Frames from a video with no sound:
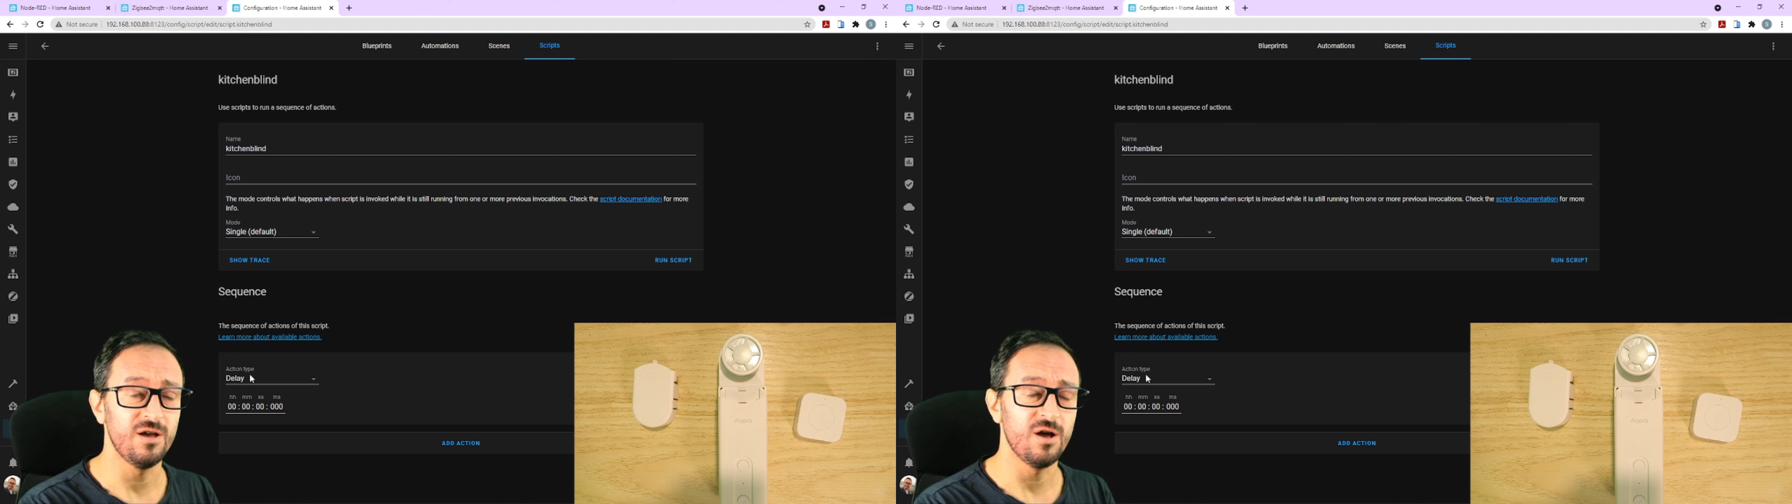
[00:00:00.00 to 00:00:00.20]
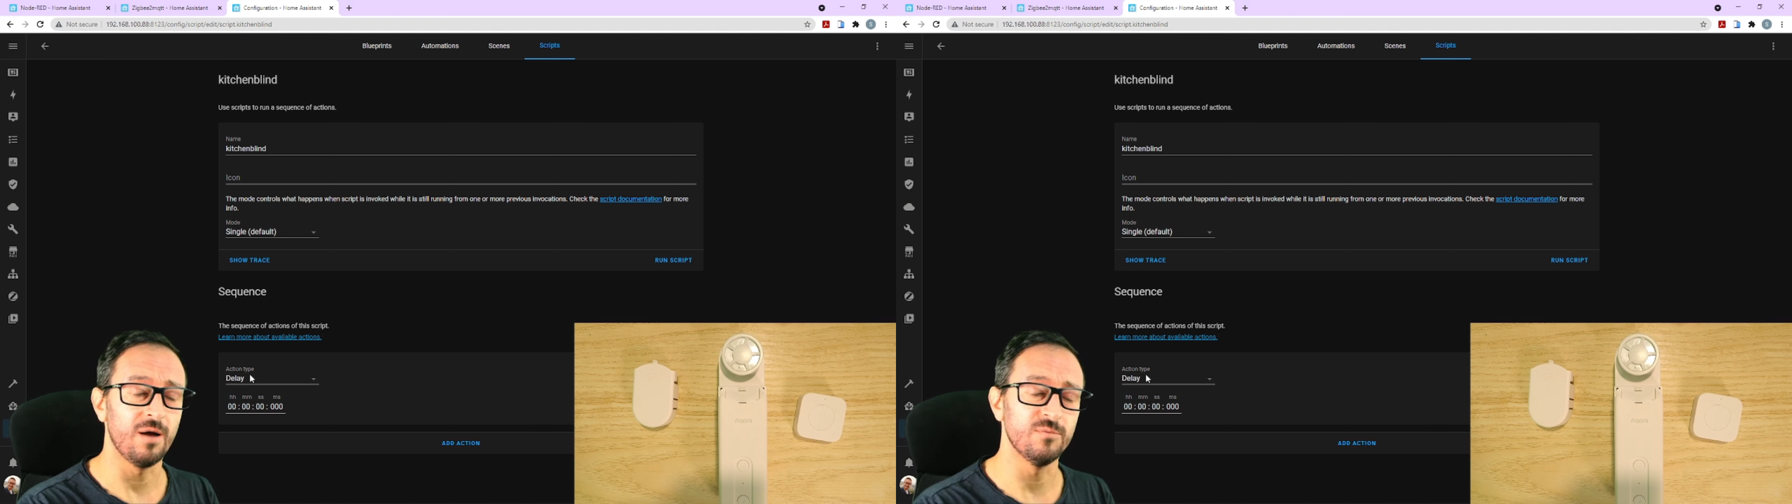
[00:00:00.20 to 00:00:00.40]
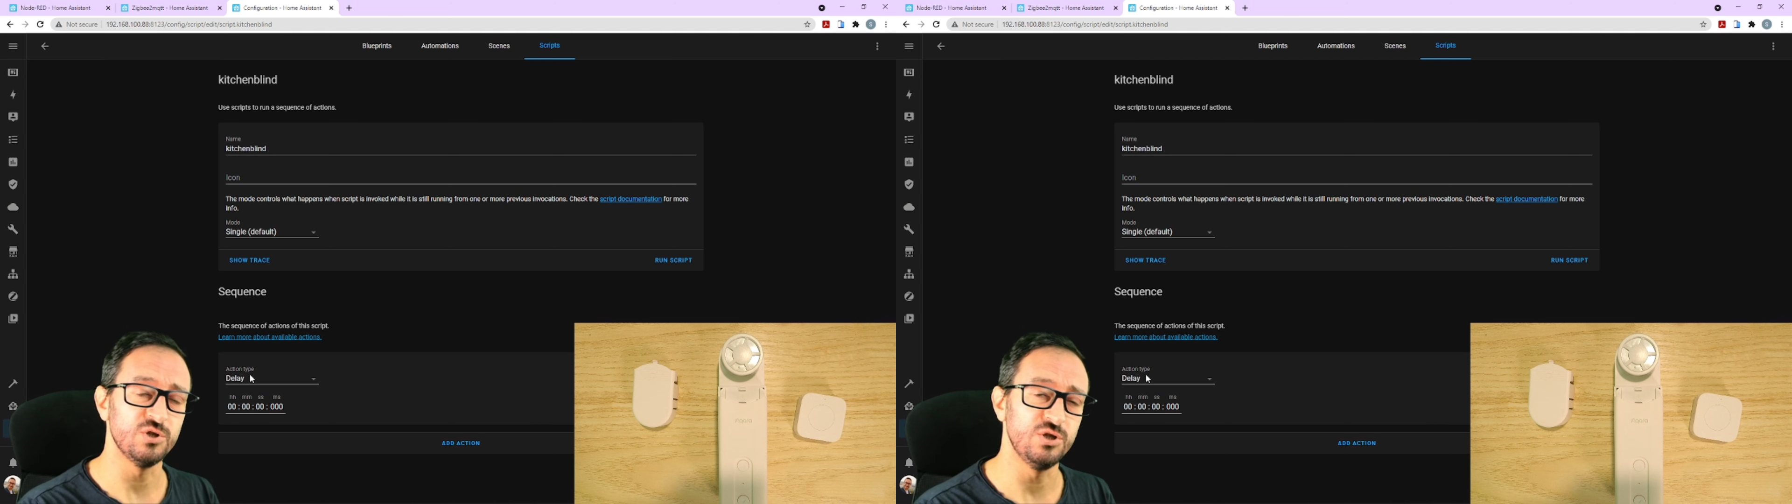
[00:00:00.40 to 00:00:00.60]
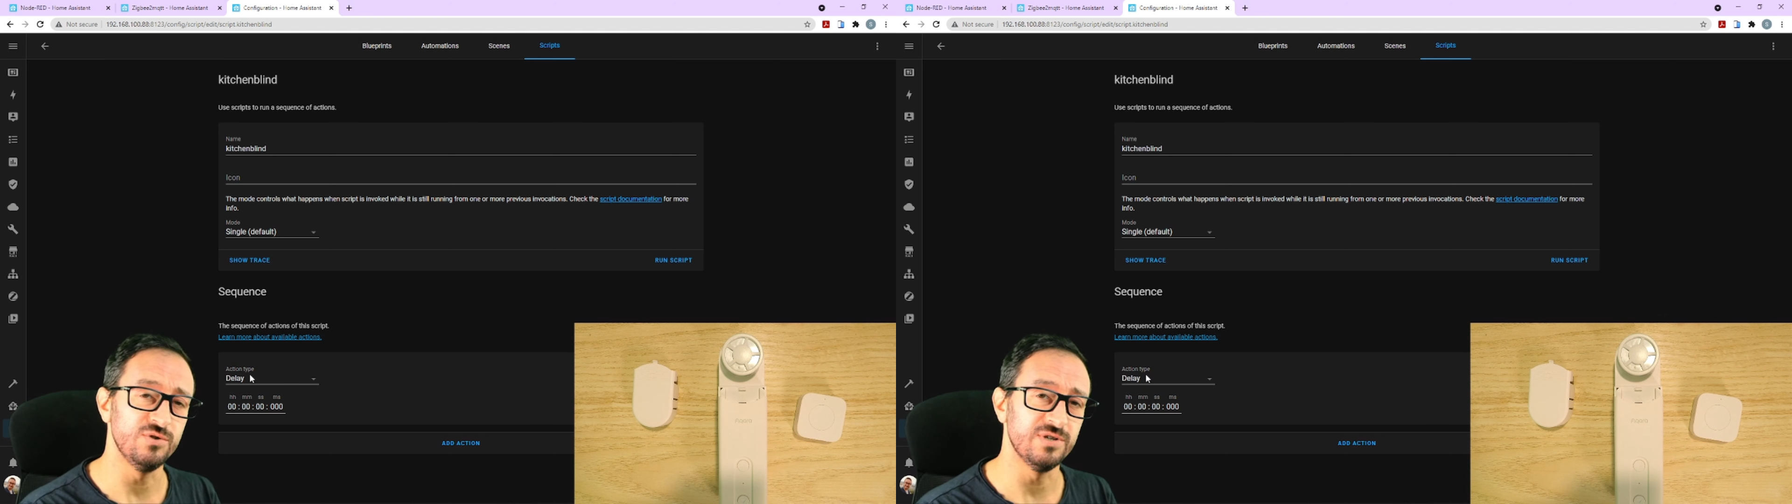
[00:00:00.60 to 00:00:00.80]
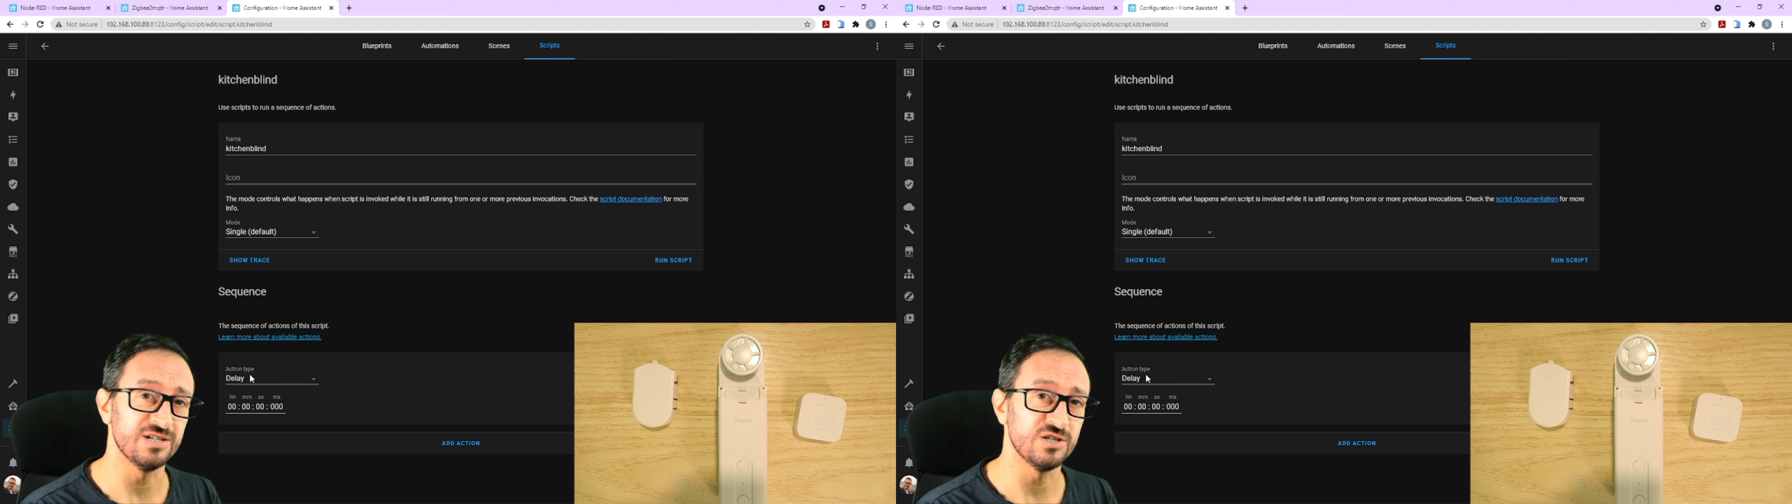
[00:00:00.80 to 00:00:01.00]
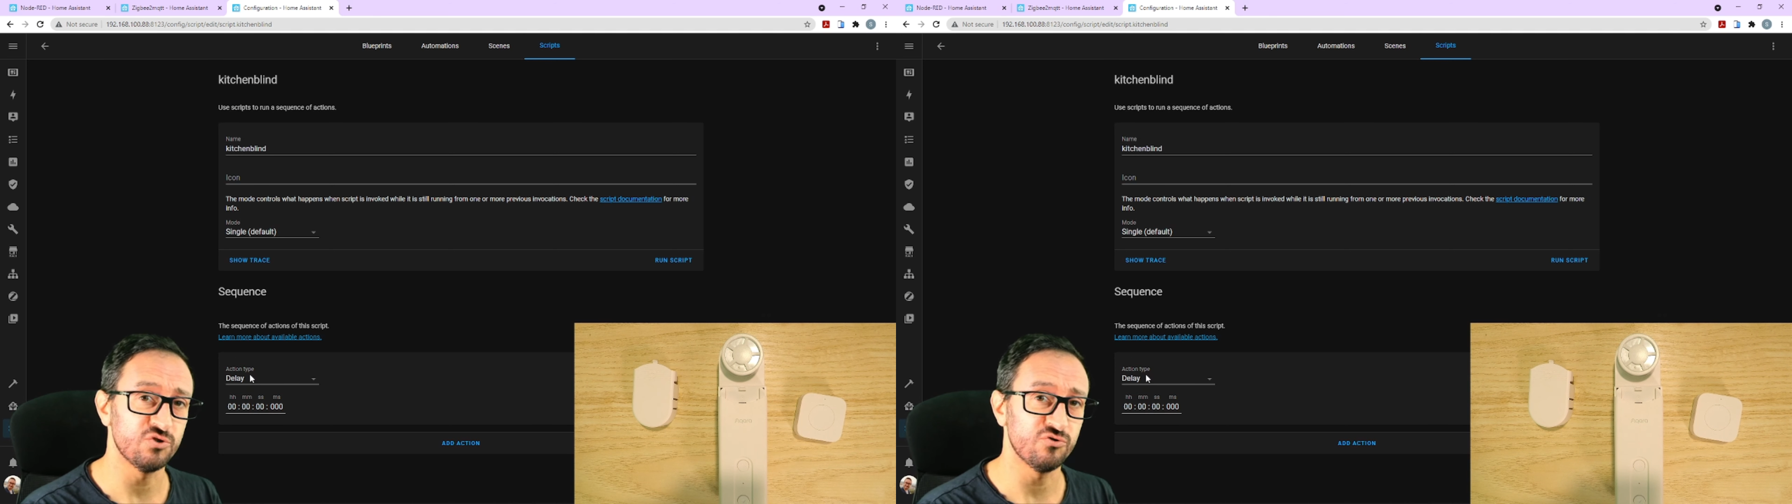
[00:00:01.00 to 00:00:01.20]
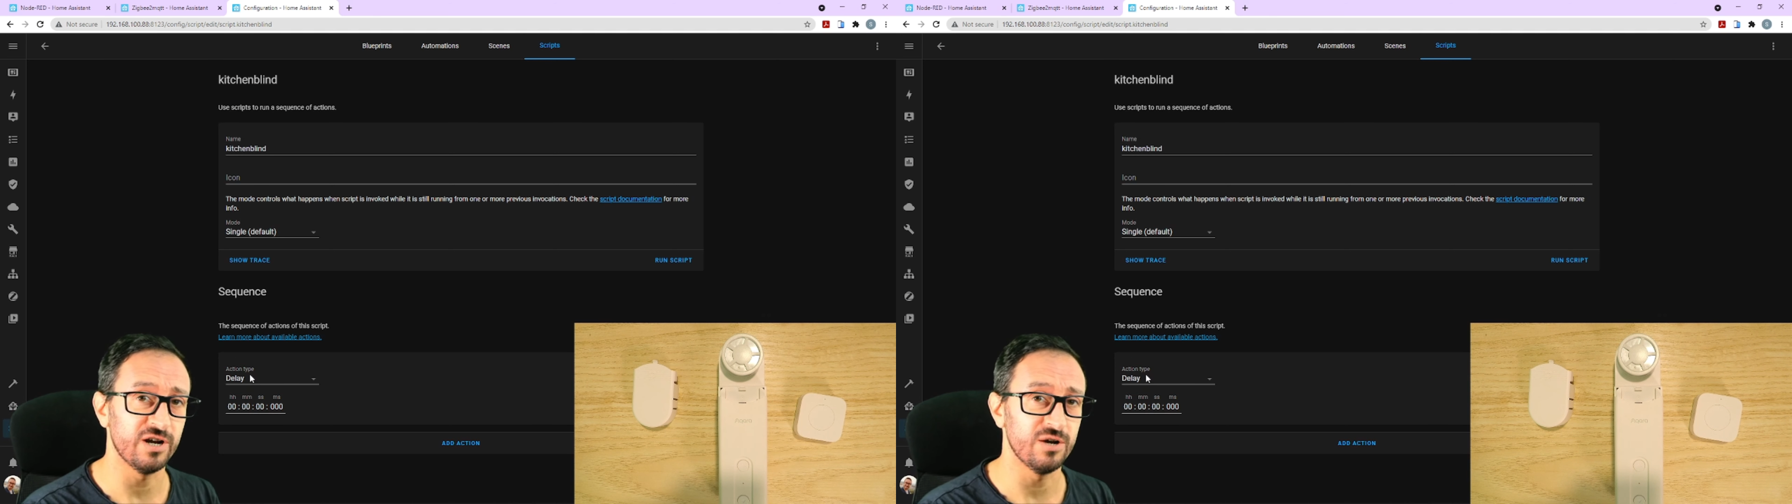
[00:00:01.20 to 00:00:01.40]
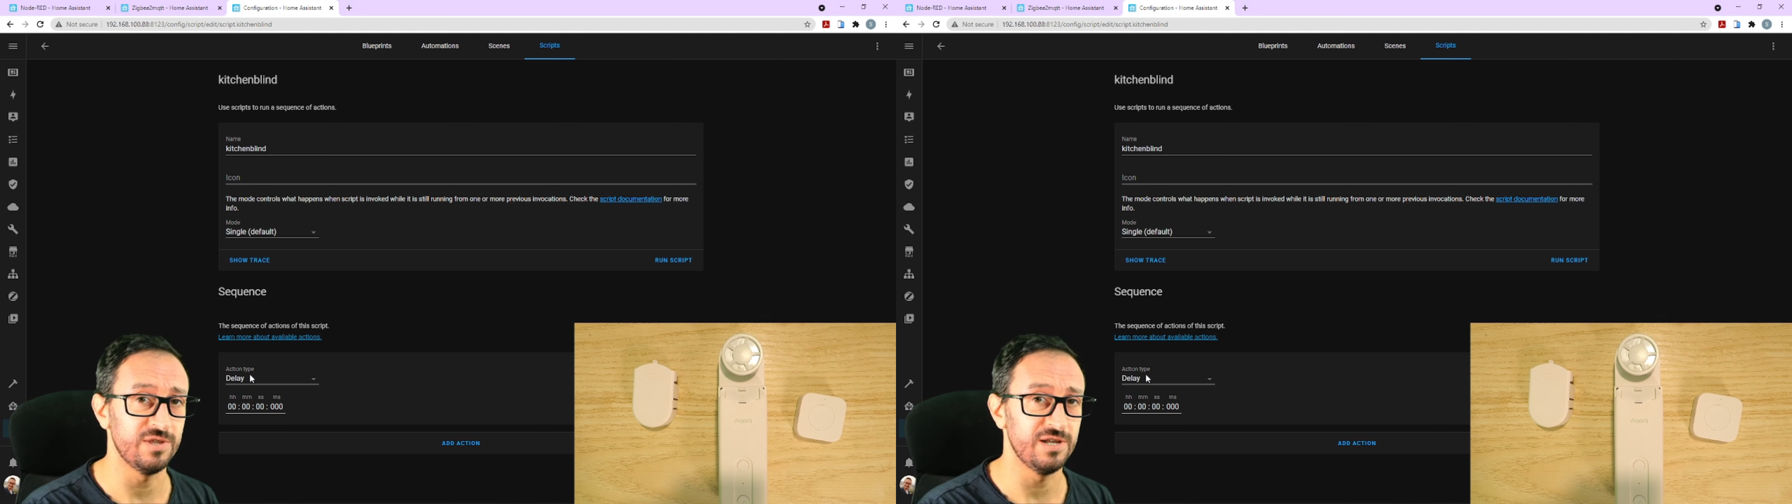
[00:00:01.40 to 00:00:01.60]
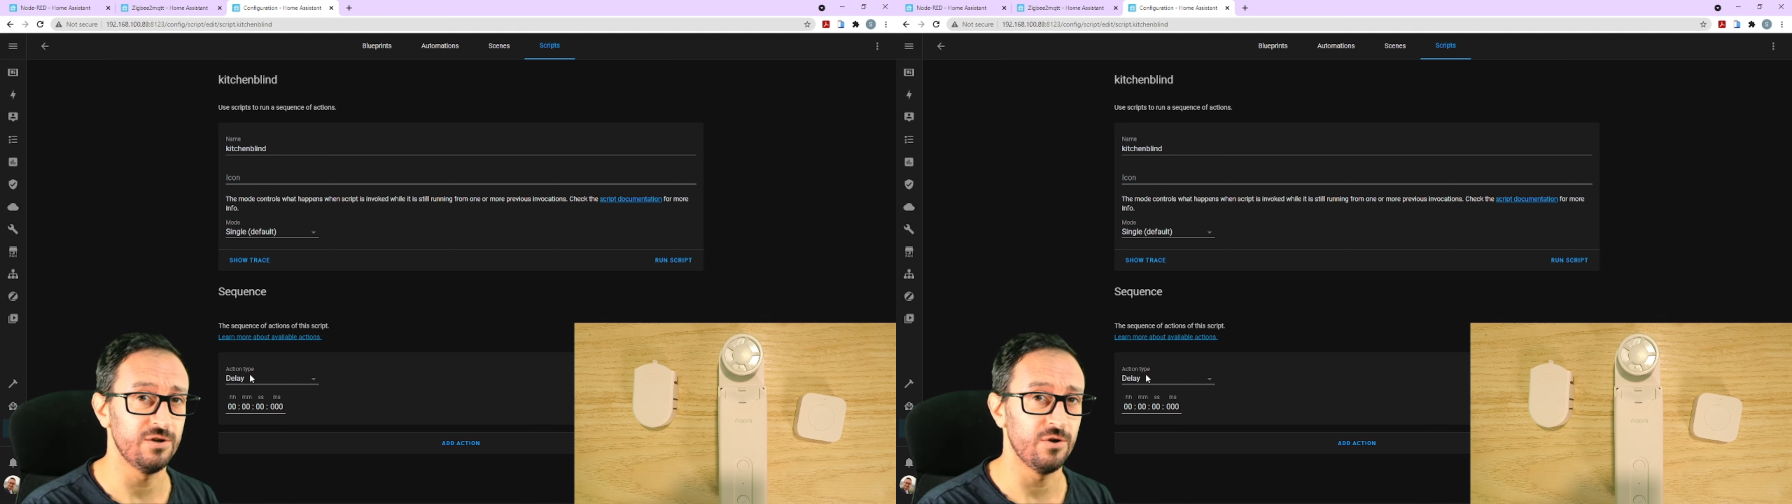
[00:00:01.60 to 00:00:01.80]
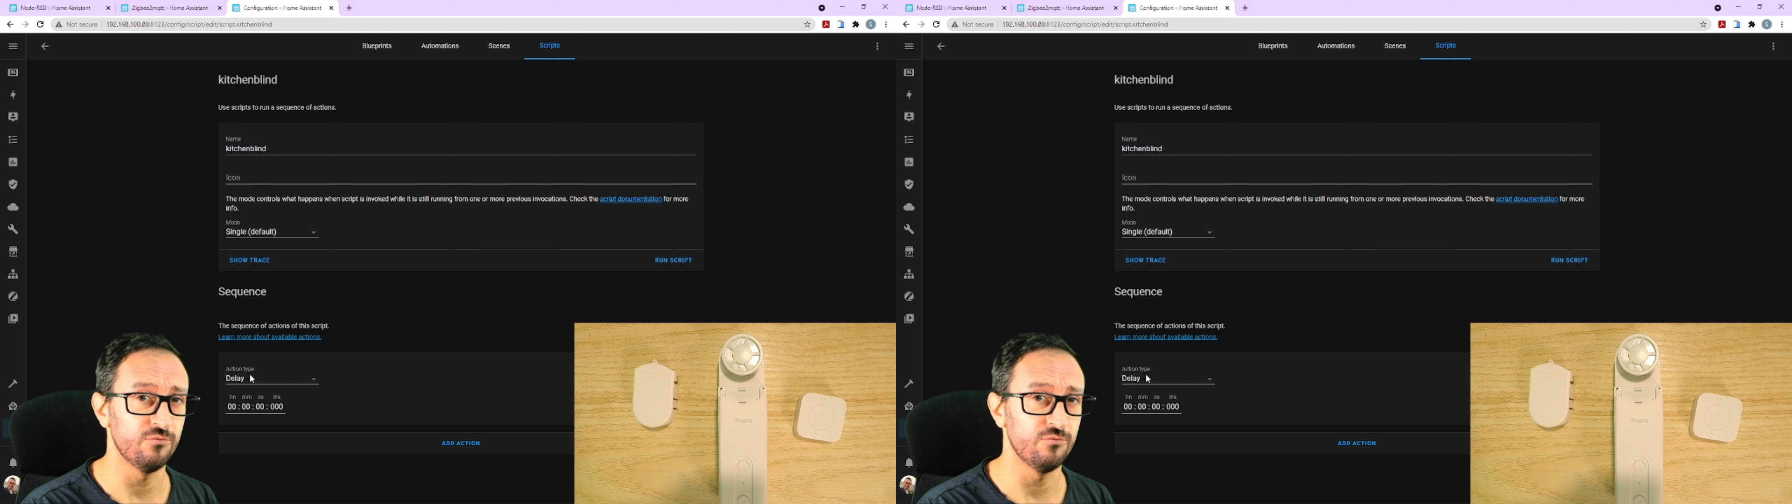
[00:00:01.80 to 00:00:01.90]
I'm just using it as a trigger within Node